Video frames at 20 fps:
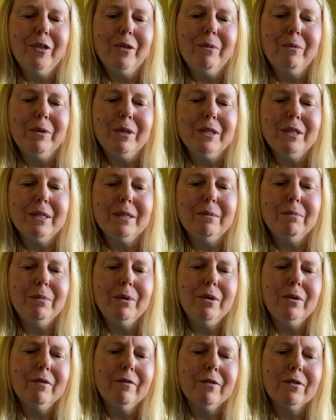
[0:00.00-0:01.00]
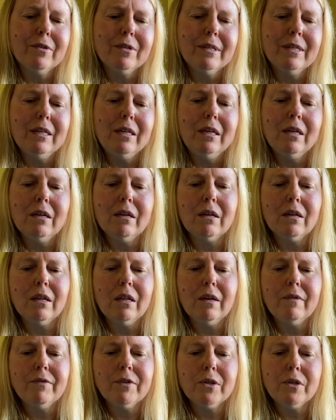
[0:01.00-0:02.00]
which is a beautiful city, and I'd
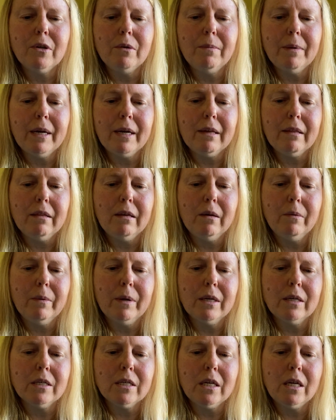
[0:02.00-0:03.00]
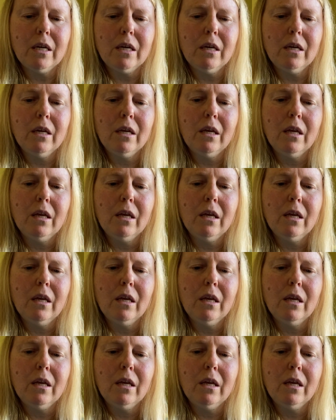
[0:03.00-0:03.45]
love to go back there one day.